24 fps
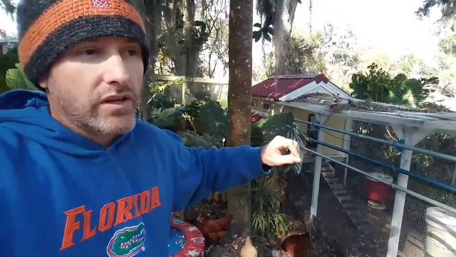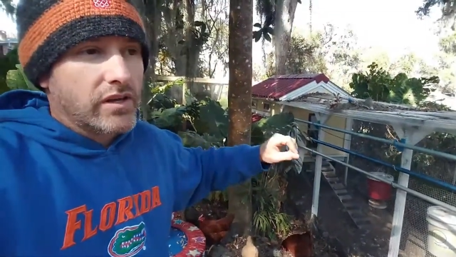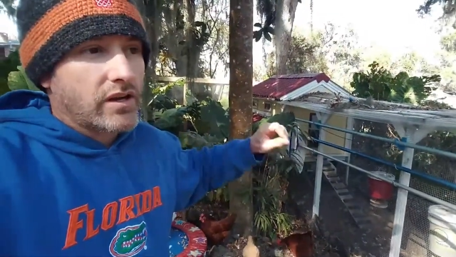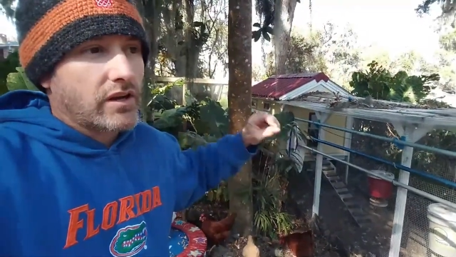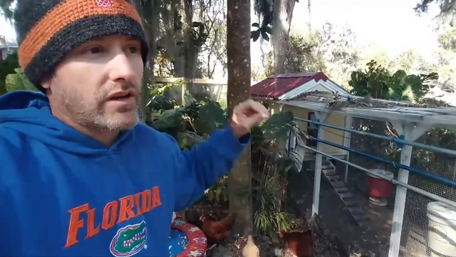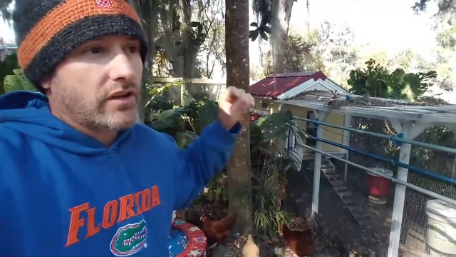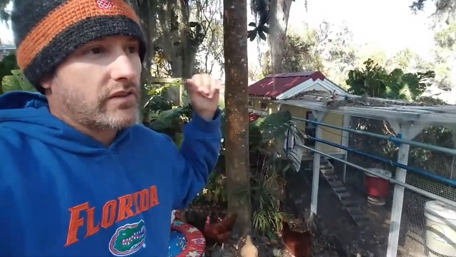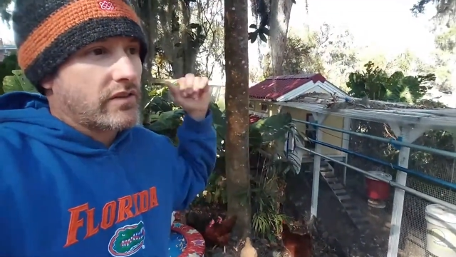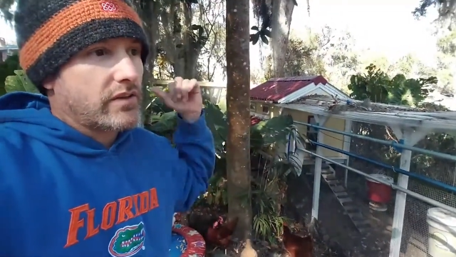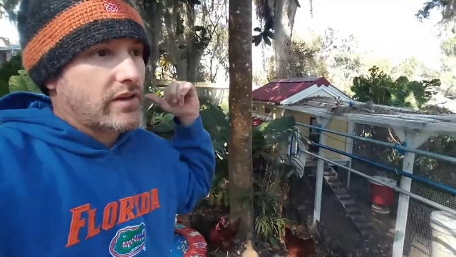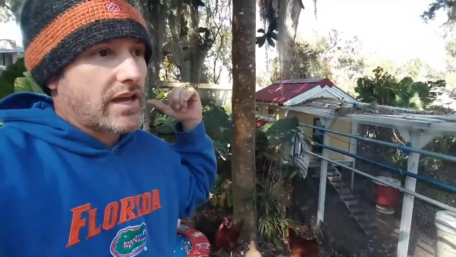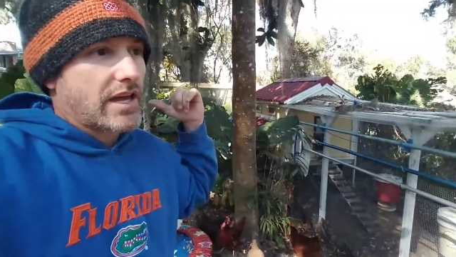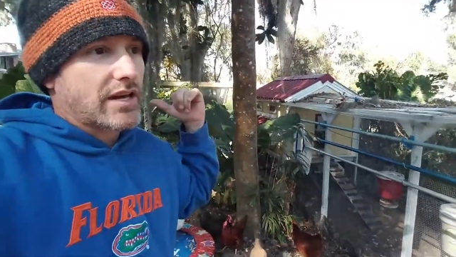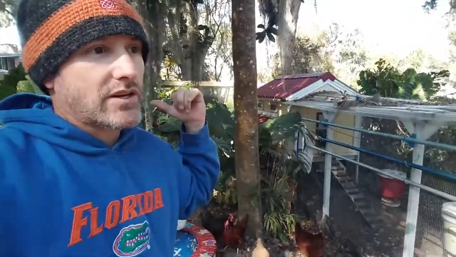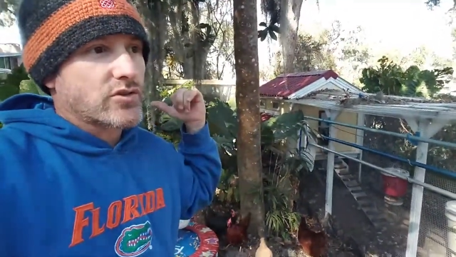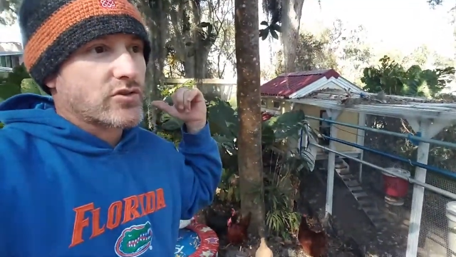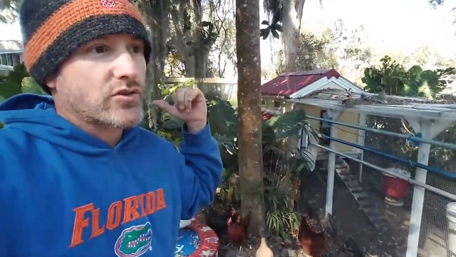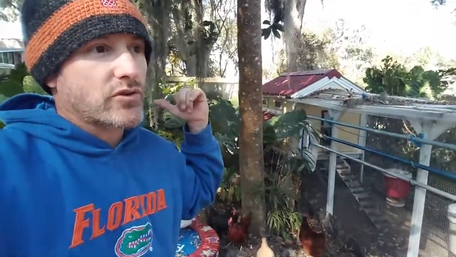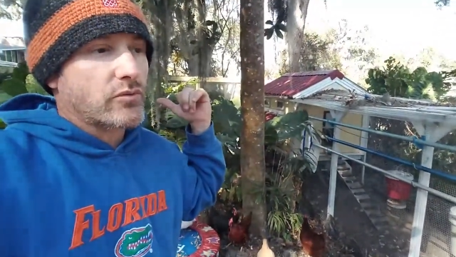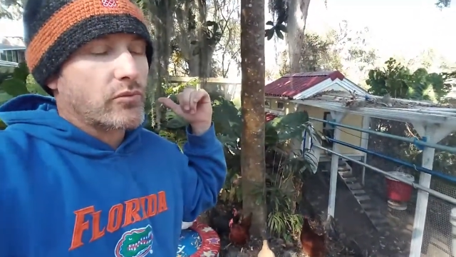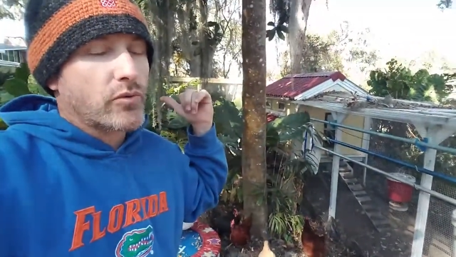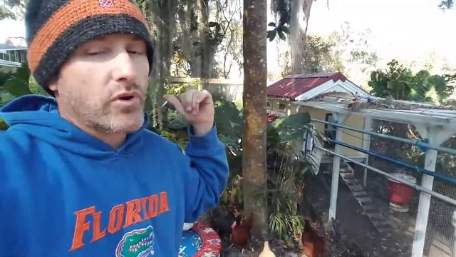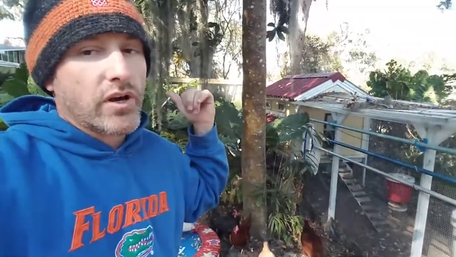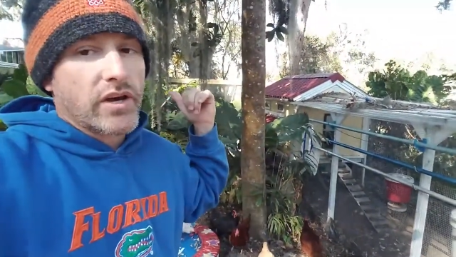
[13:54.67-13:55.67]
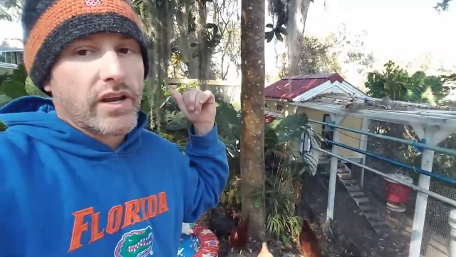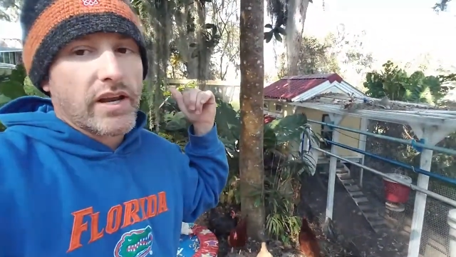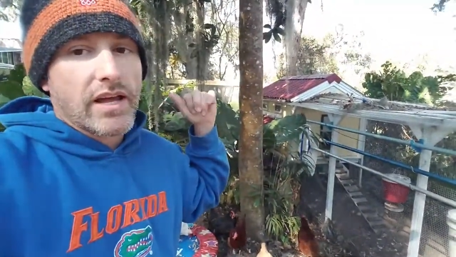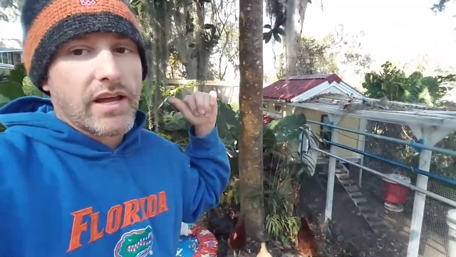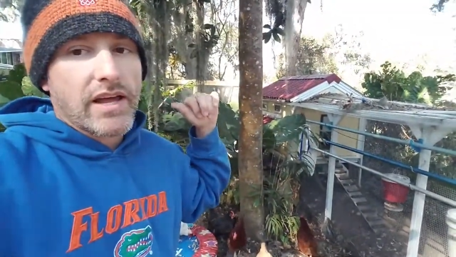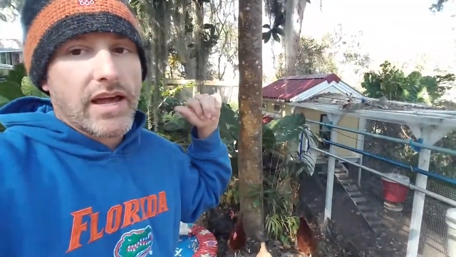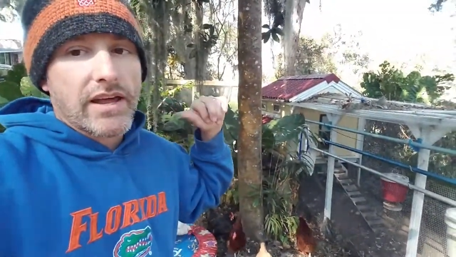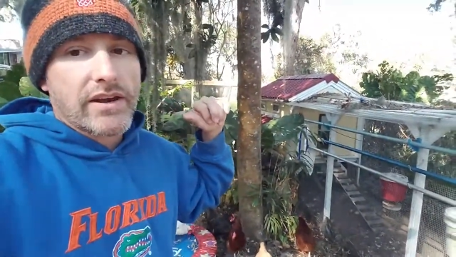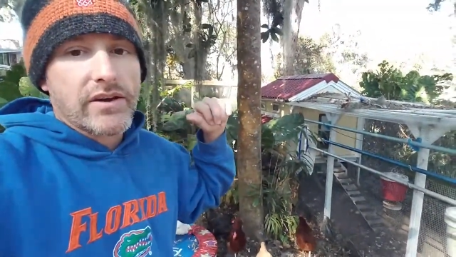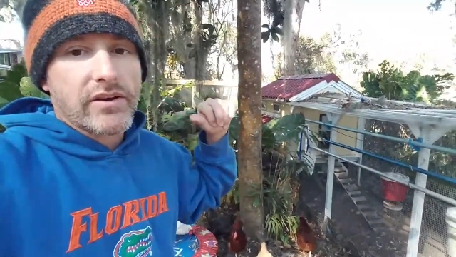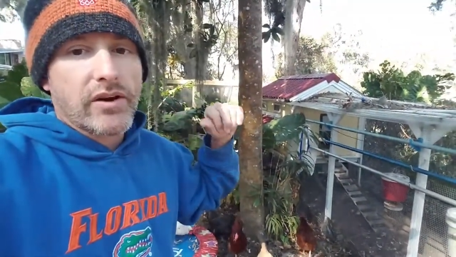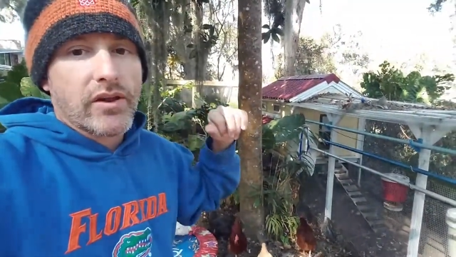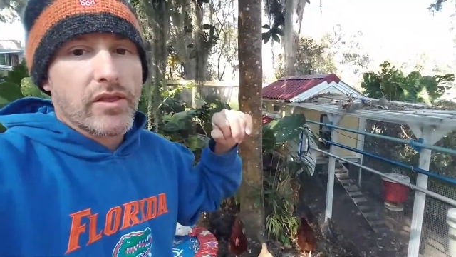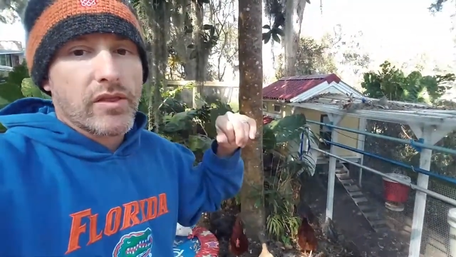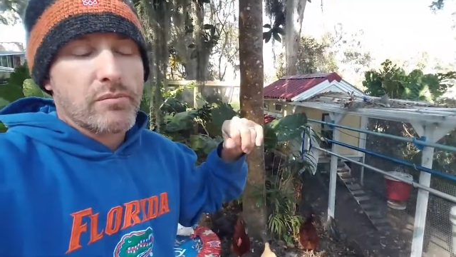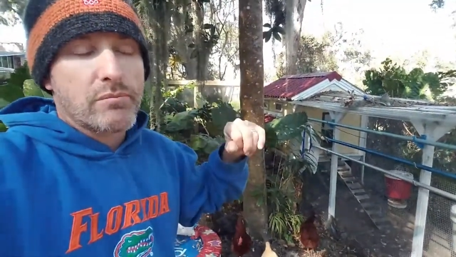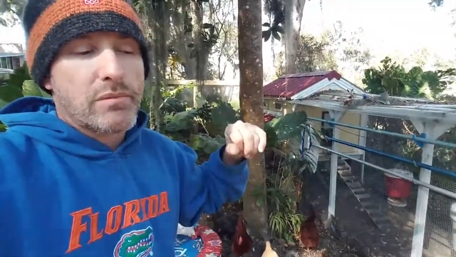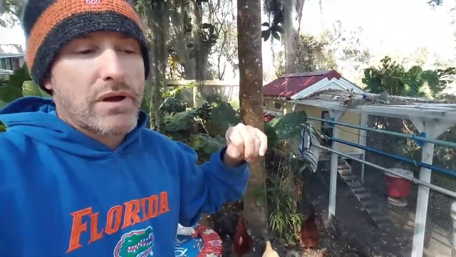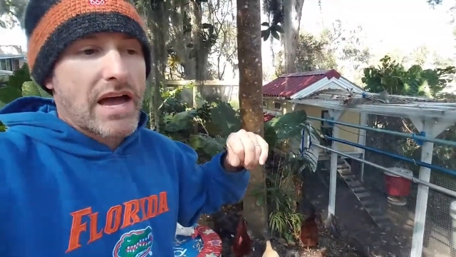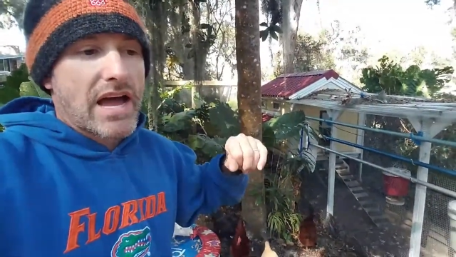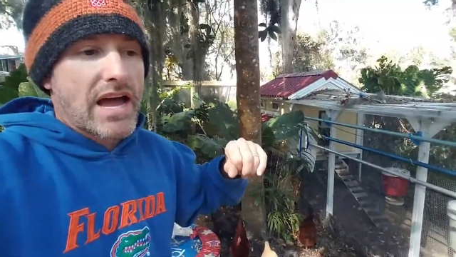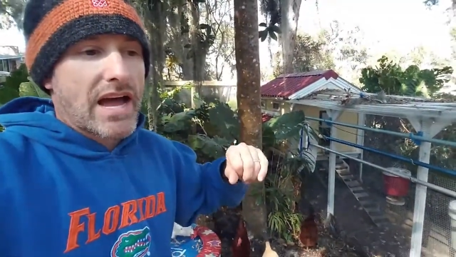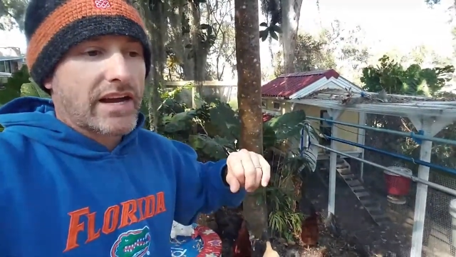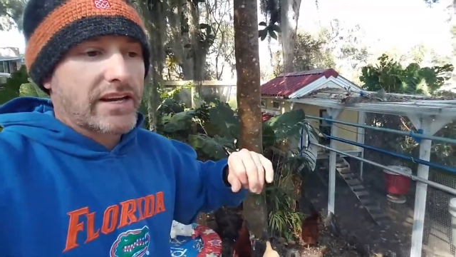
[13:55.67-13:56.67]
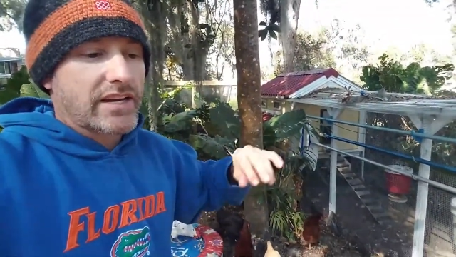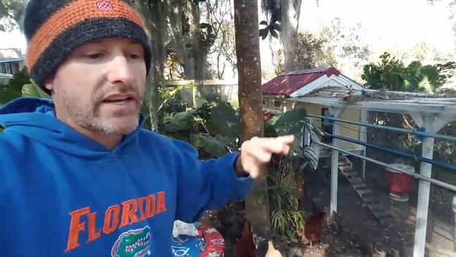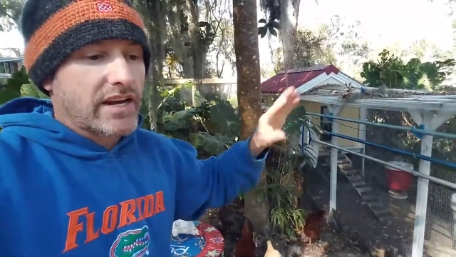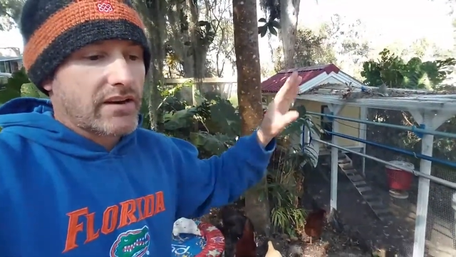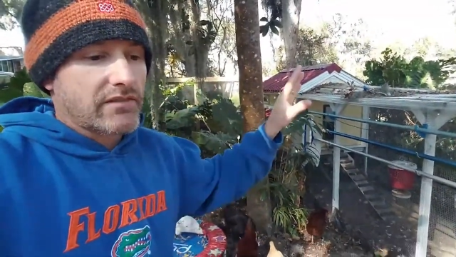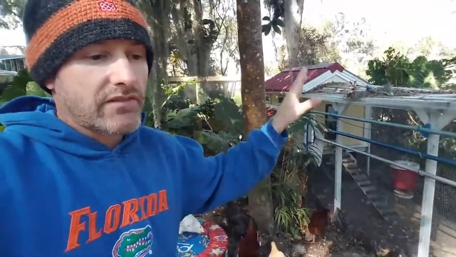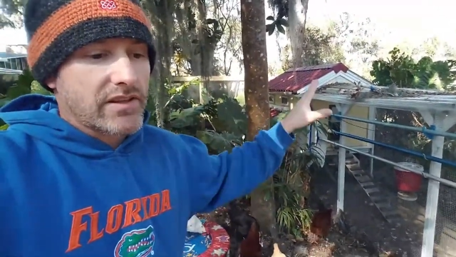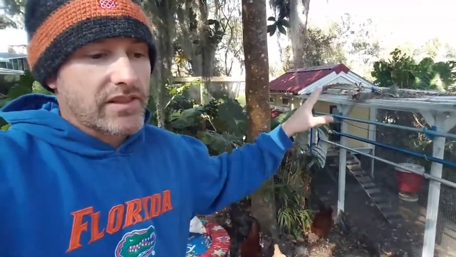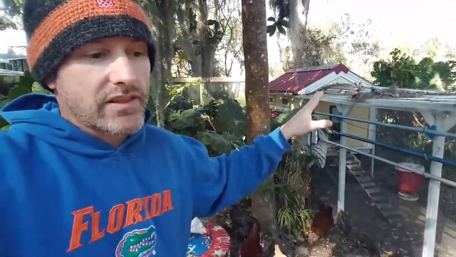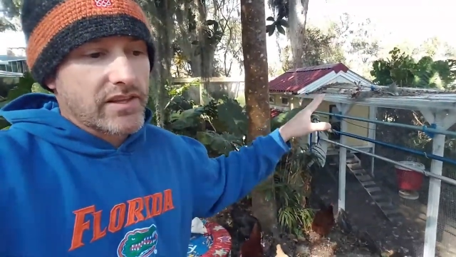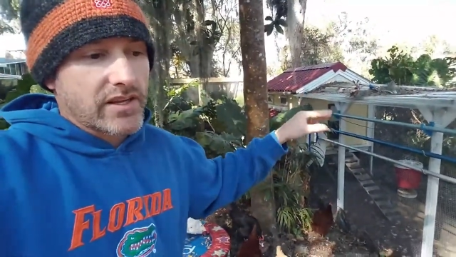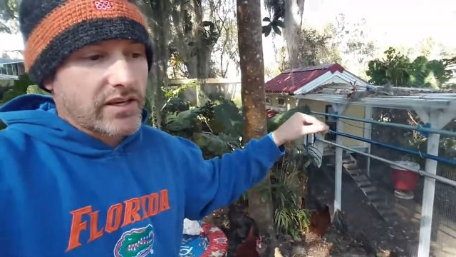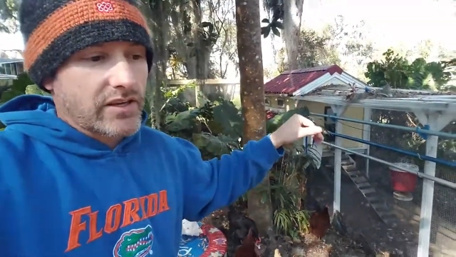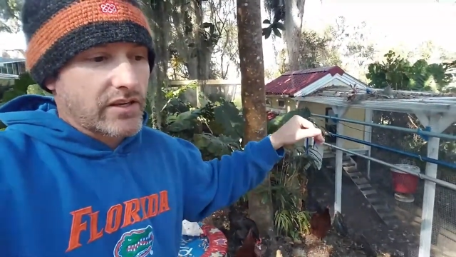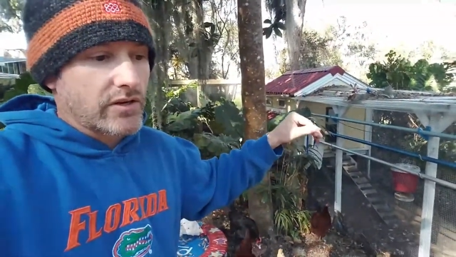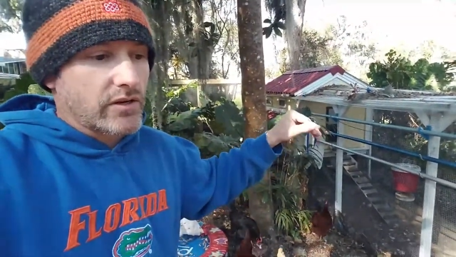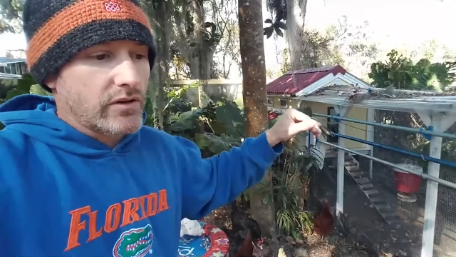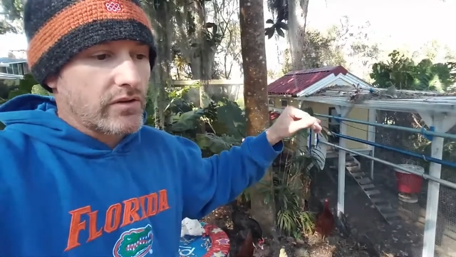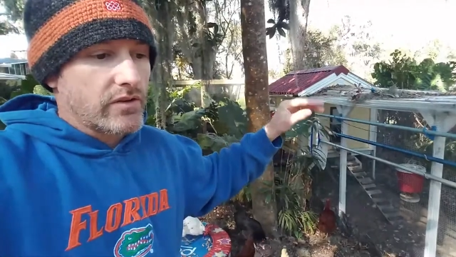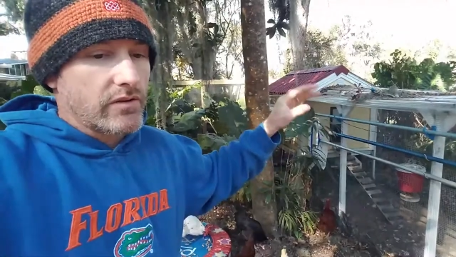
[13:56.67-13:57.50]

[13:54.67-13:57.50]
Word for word: uh, the extra run I added on the back and everything, you know,